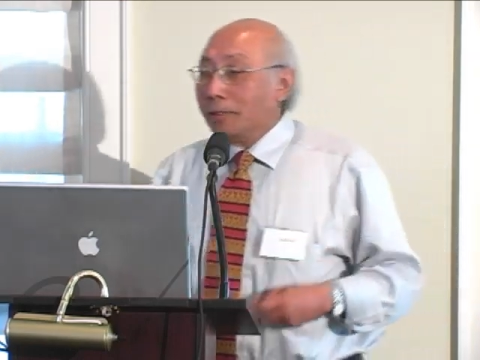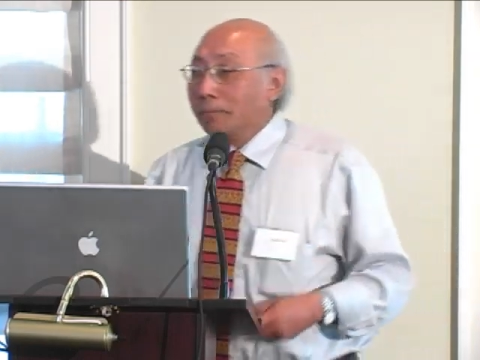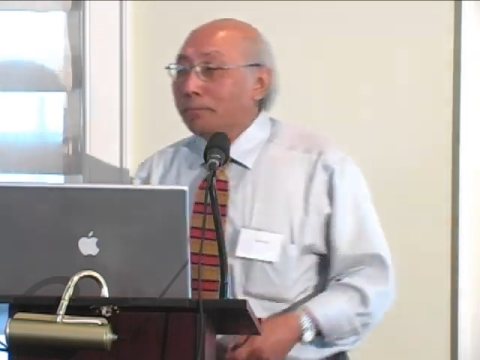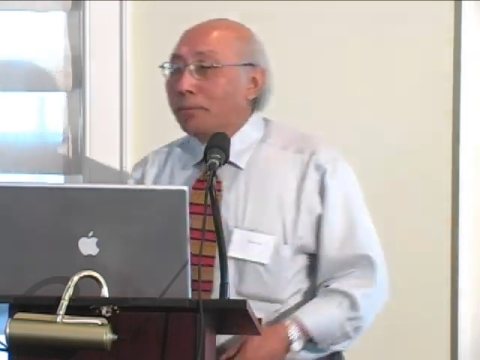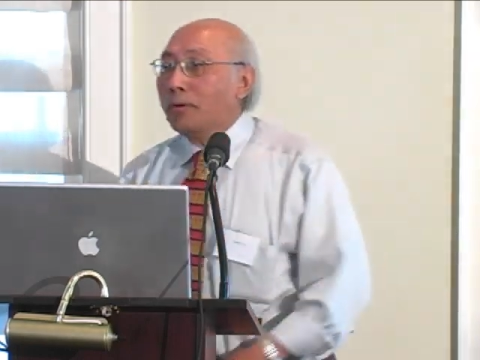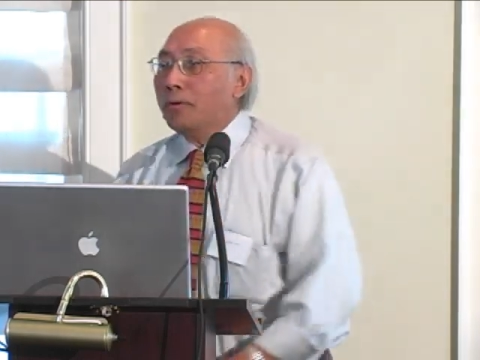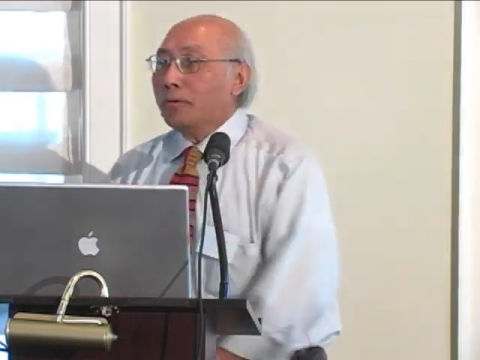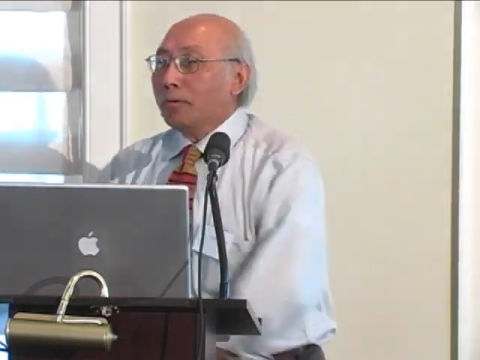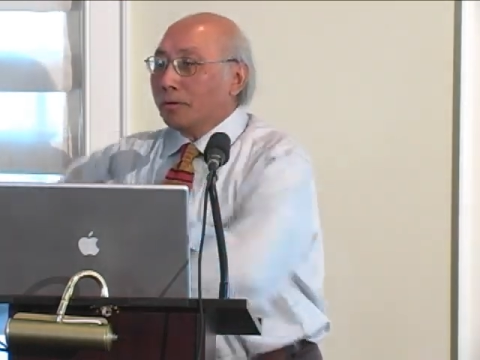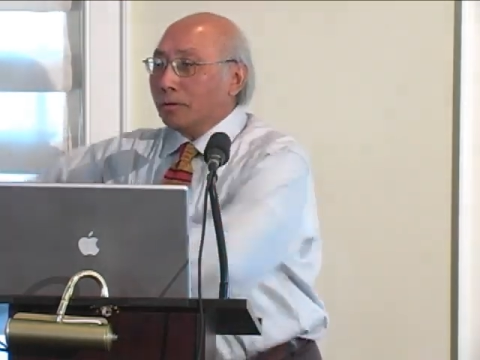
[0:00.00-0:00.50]

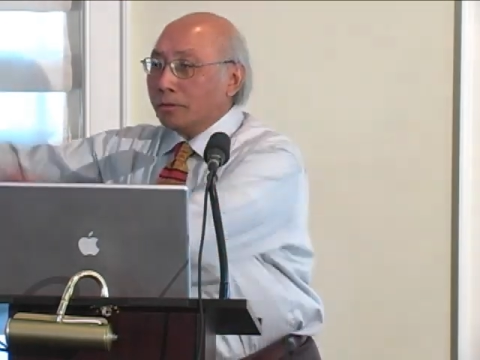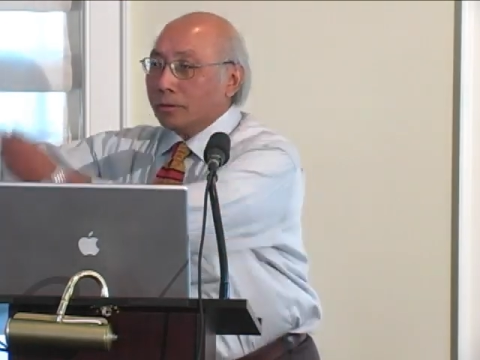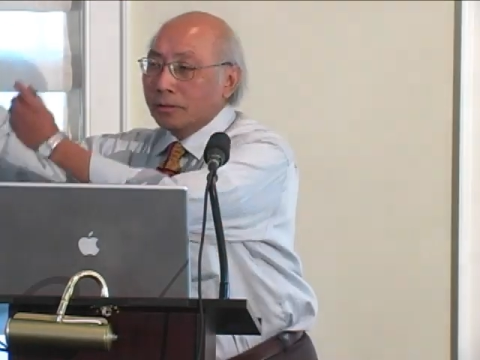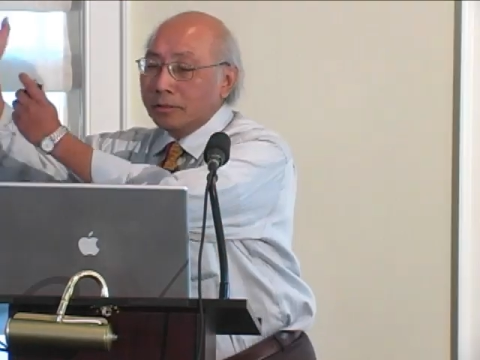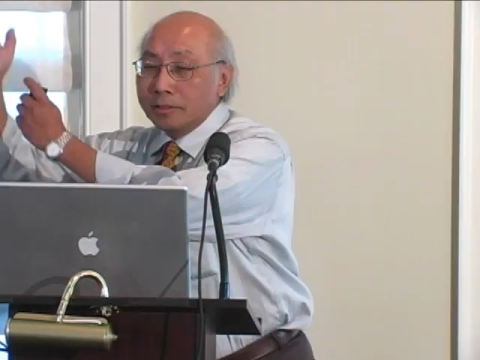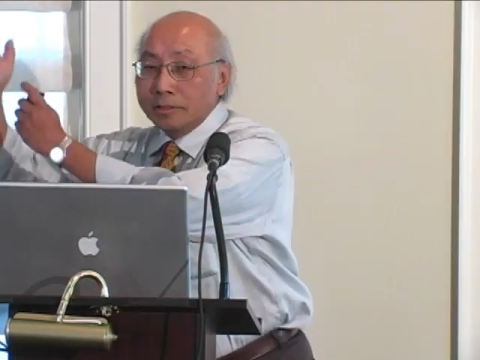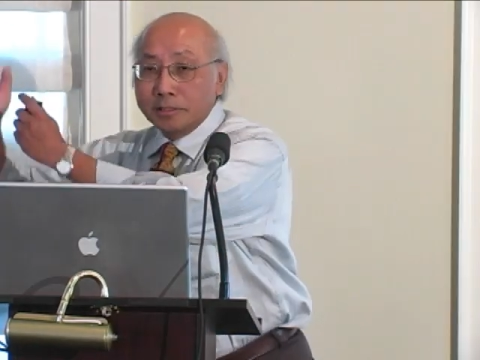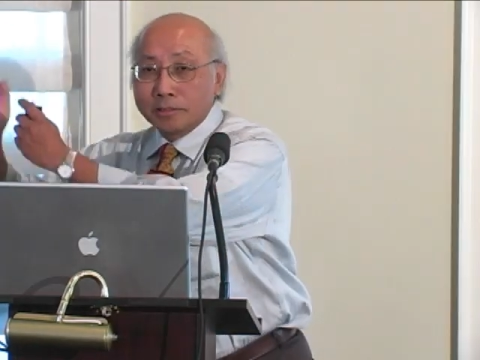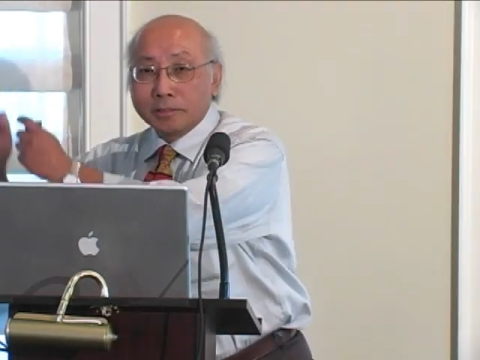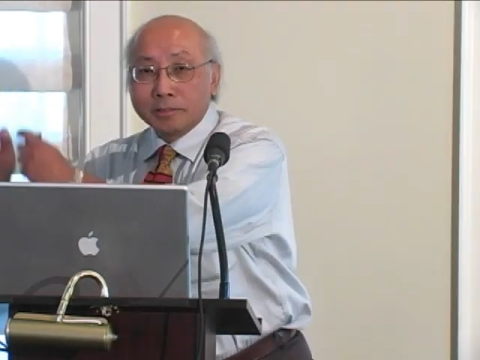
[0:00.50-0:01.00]
pour
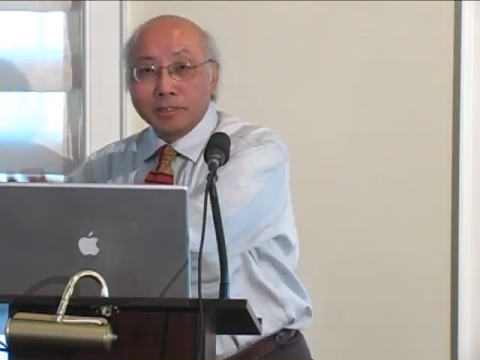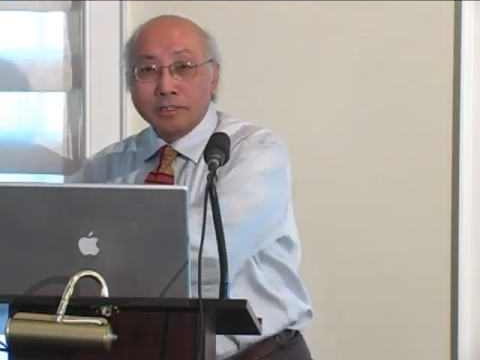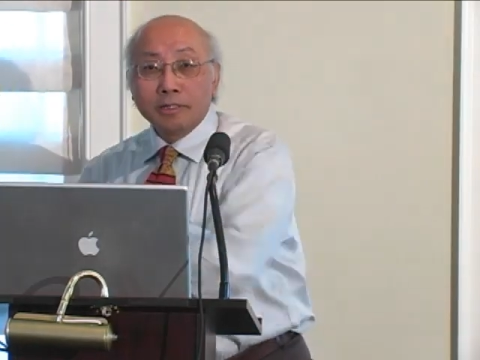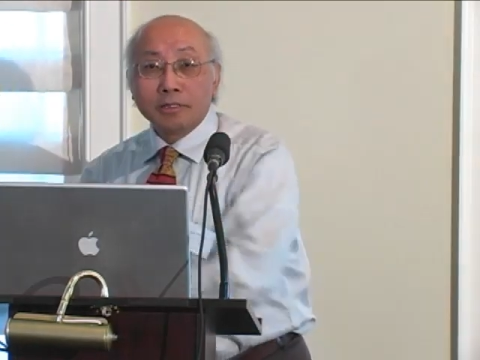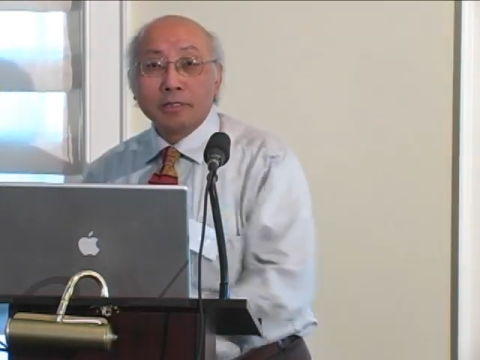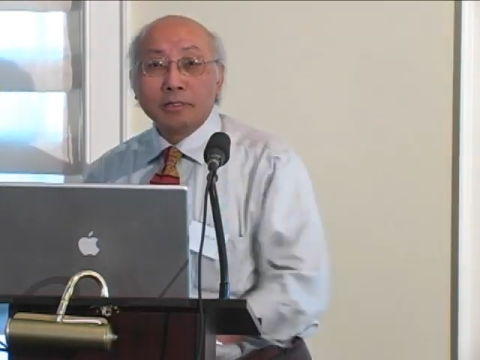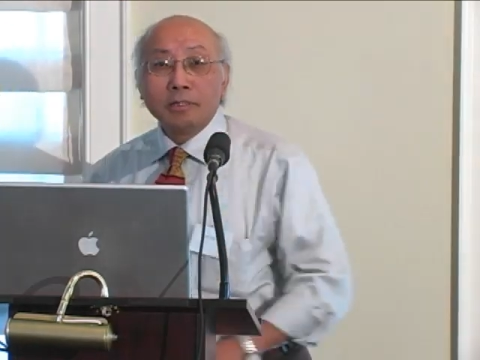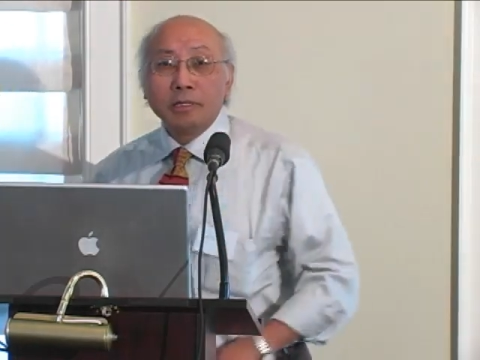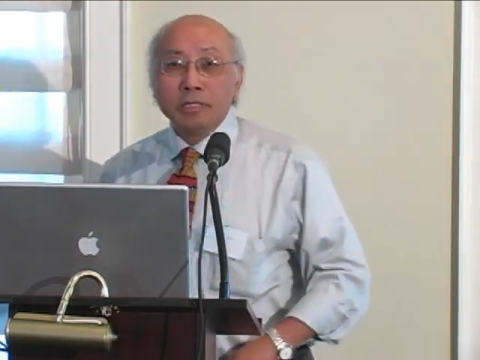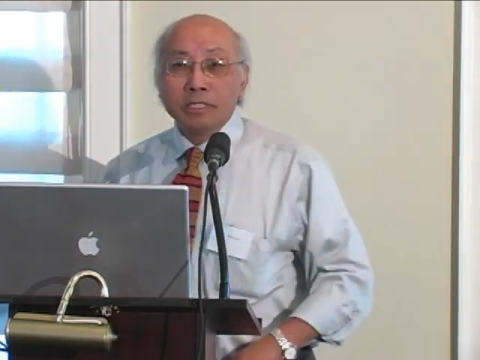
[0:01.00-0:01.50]
all this
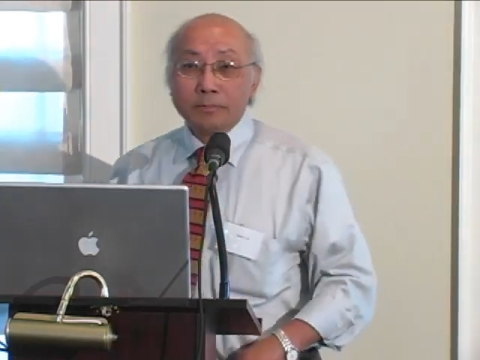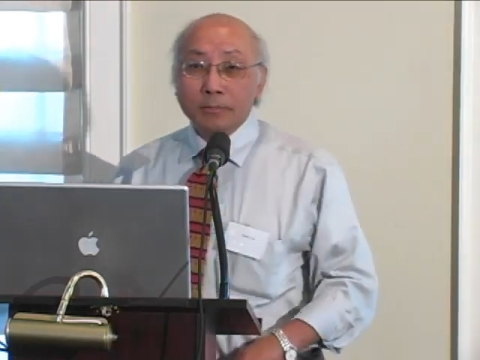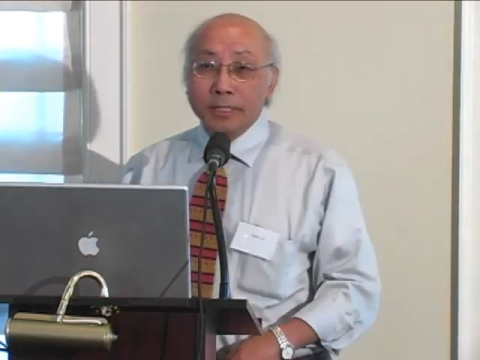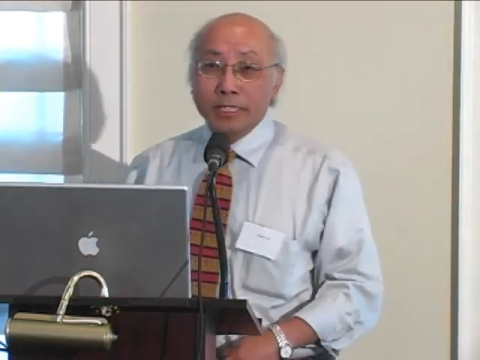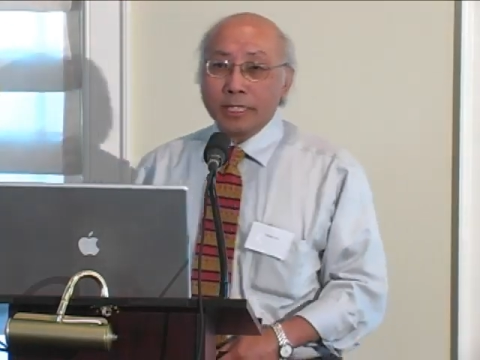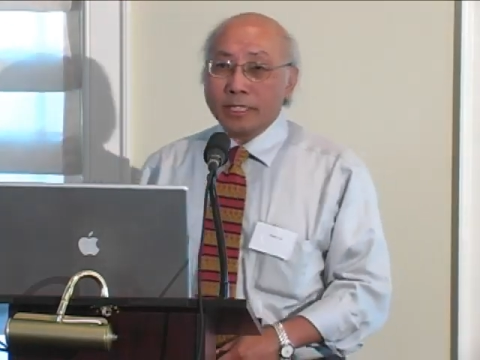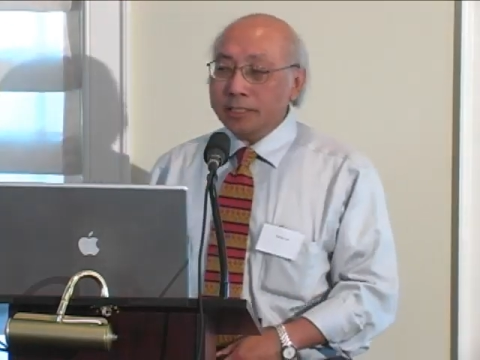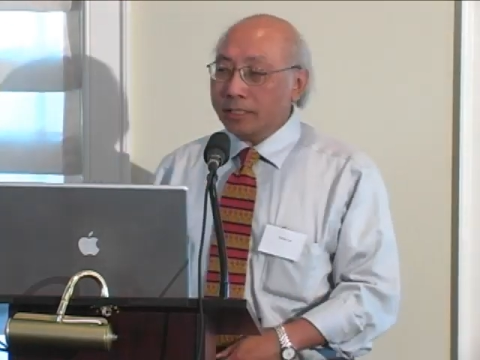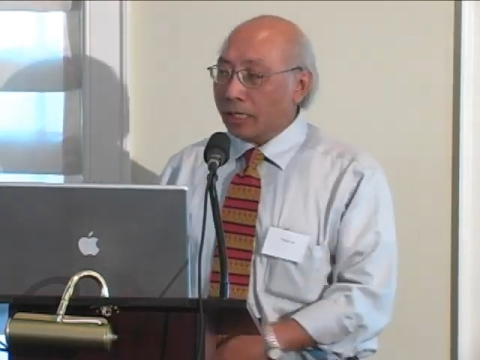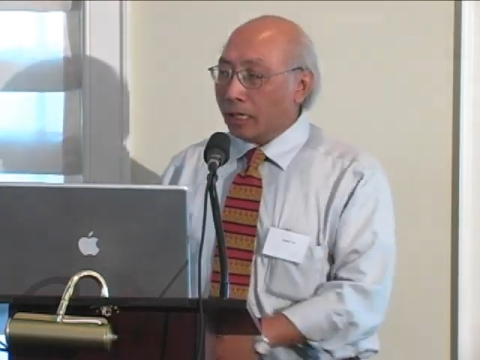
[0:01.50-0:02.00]

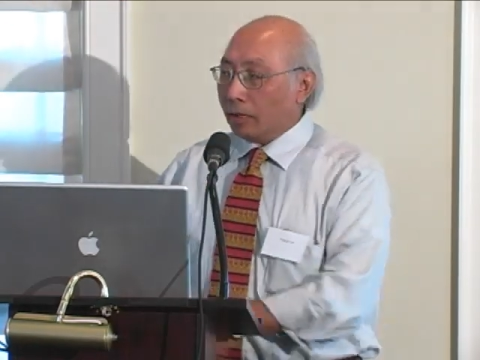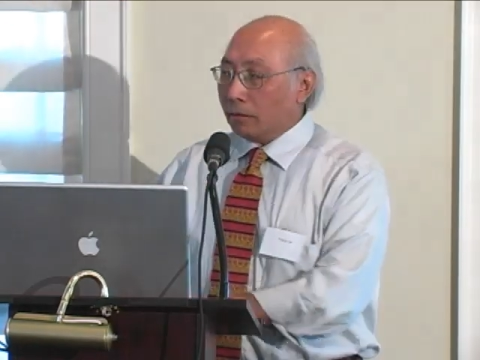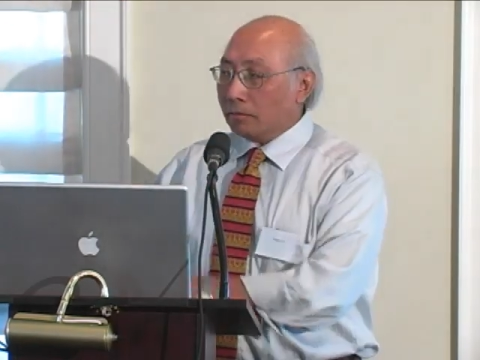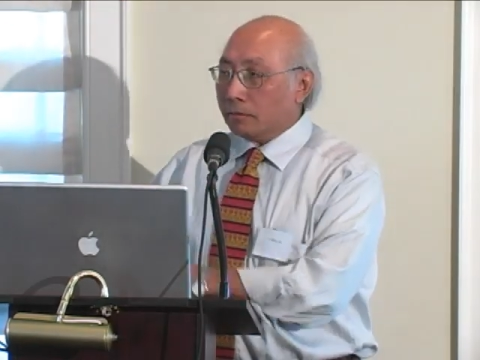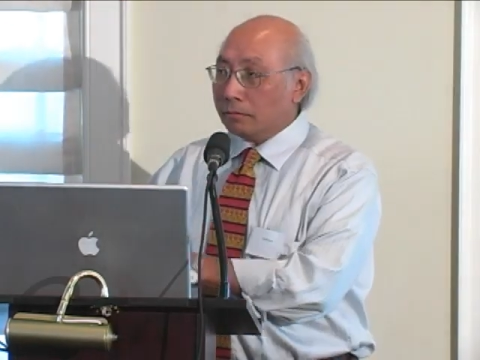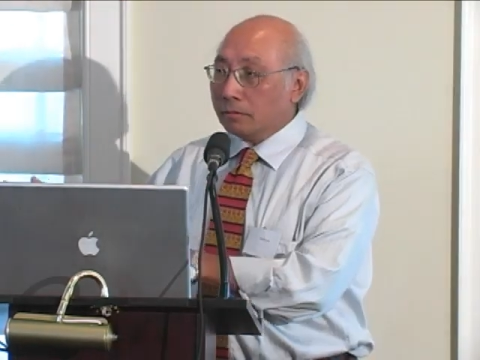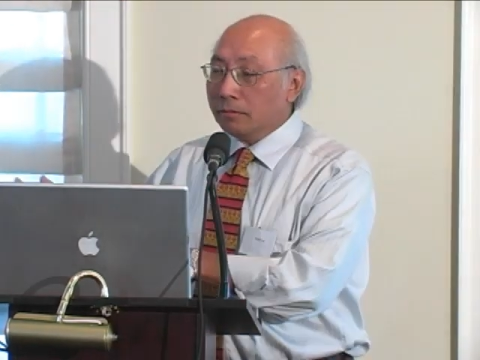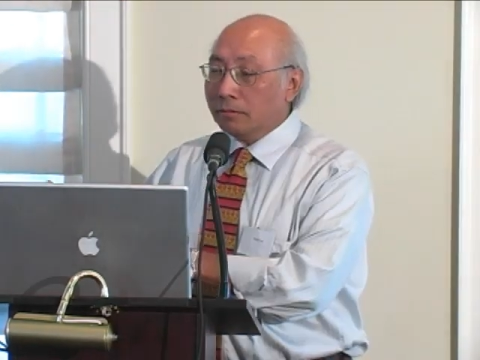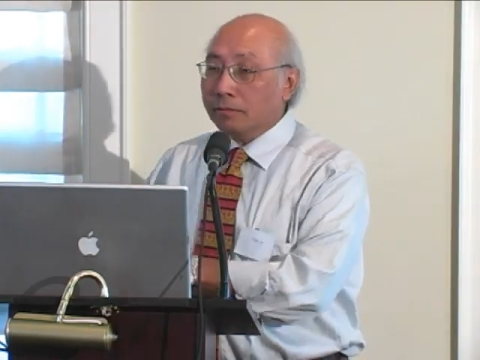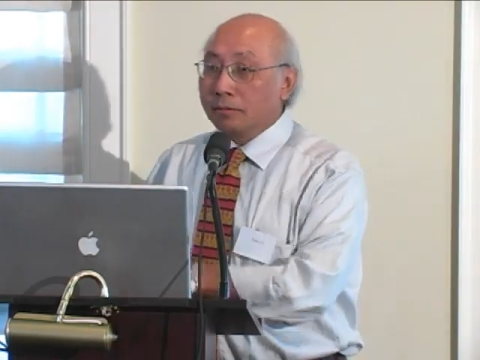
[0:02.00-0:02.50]
spaghetti
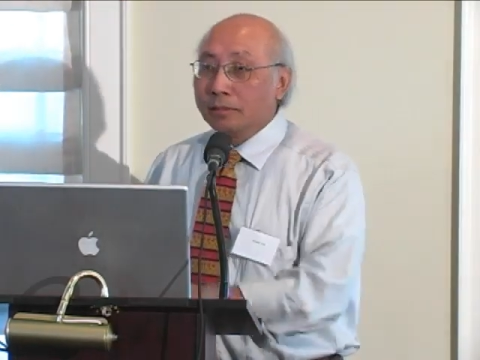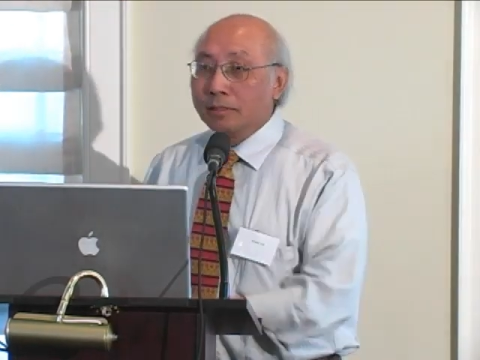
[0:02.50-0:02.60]
out